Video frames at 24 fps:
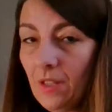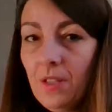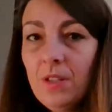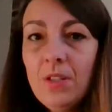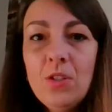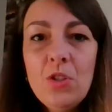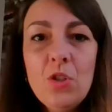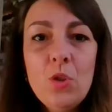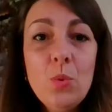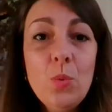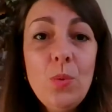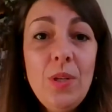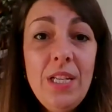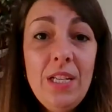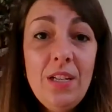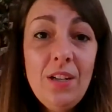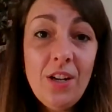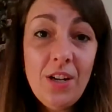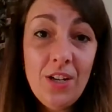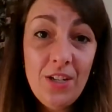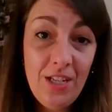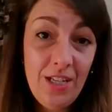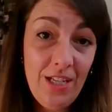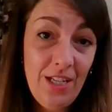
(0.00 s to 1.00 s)

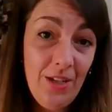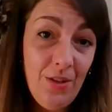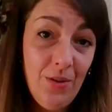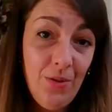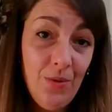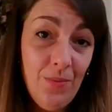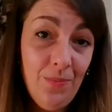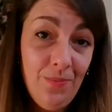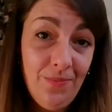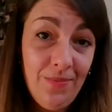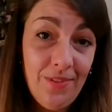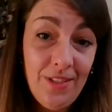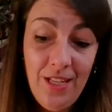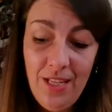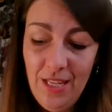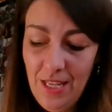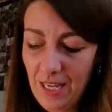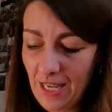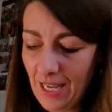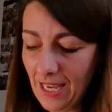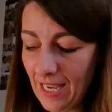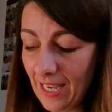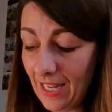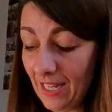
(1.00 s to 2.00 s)
Sweetheart Hill,
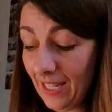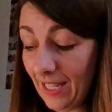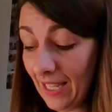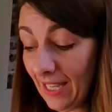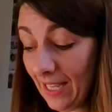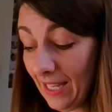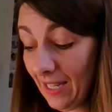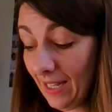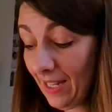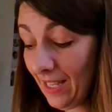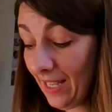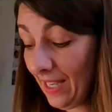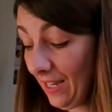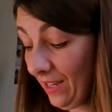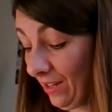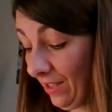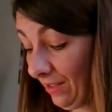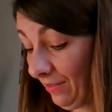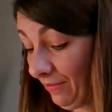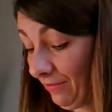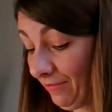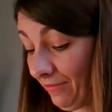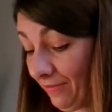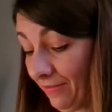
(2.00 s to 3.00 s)
and again, I
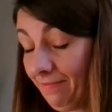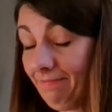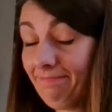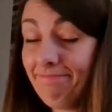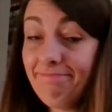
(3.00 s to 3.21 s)
love